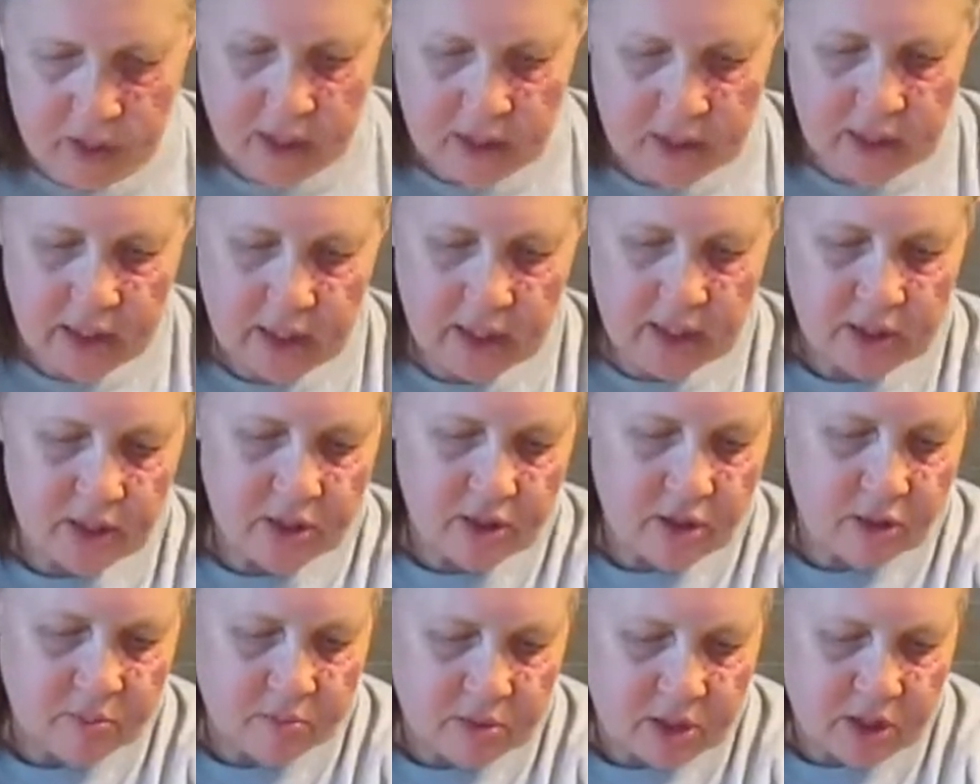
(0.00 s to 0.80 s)
taking
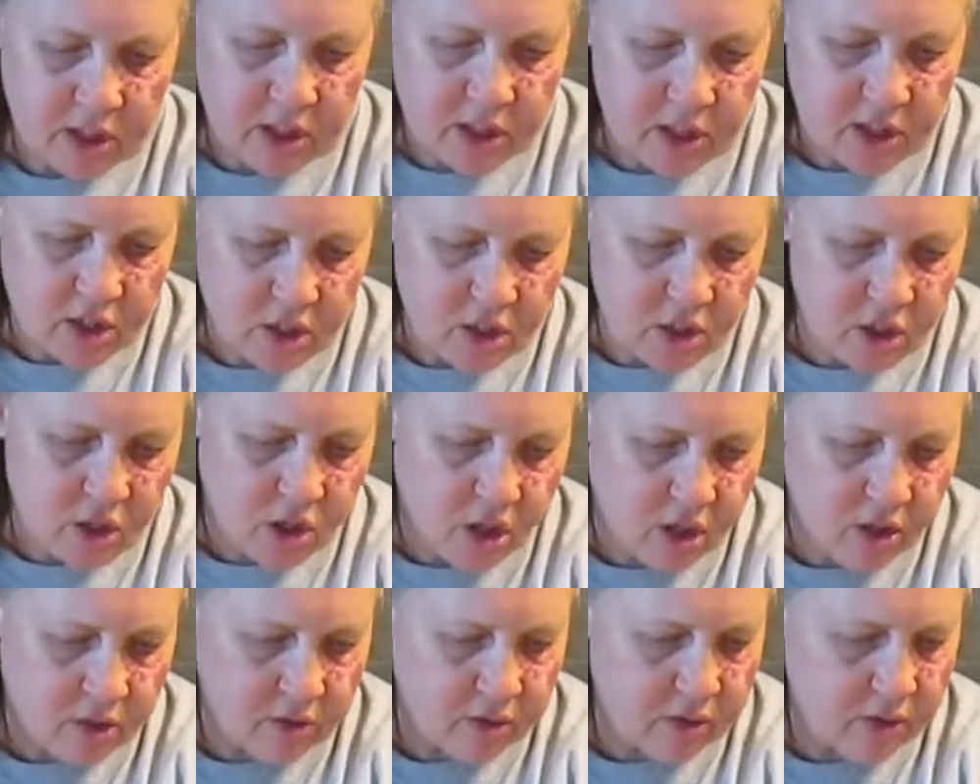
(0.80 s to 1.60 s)
some seasoned
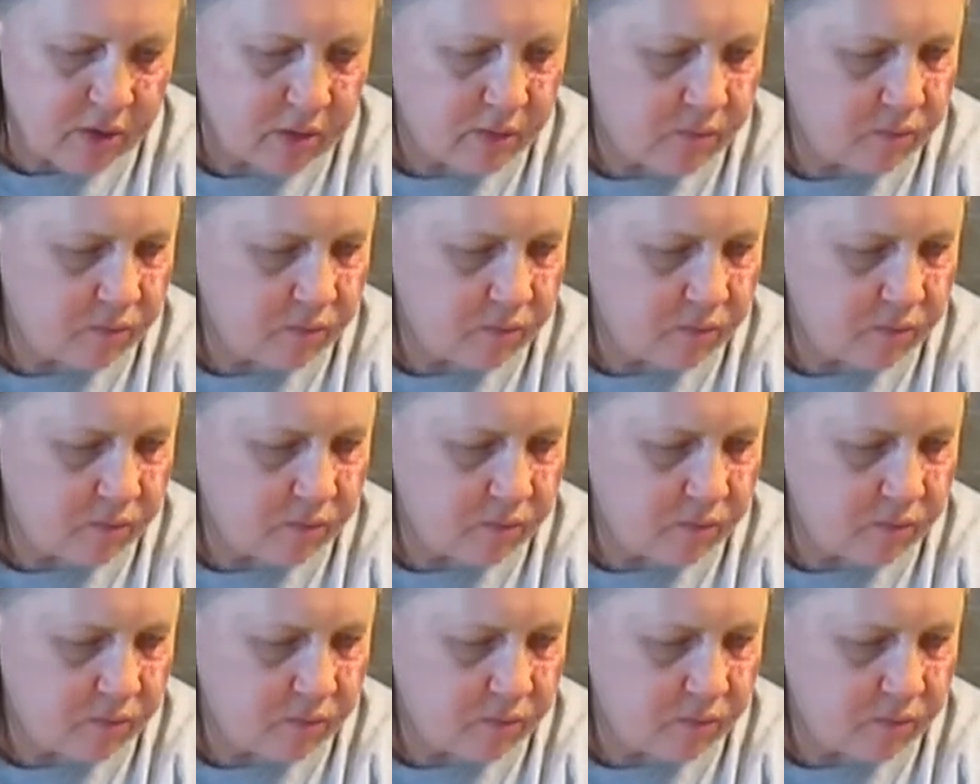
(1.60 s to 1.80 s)
salt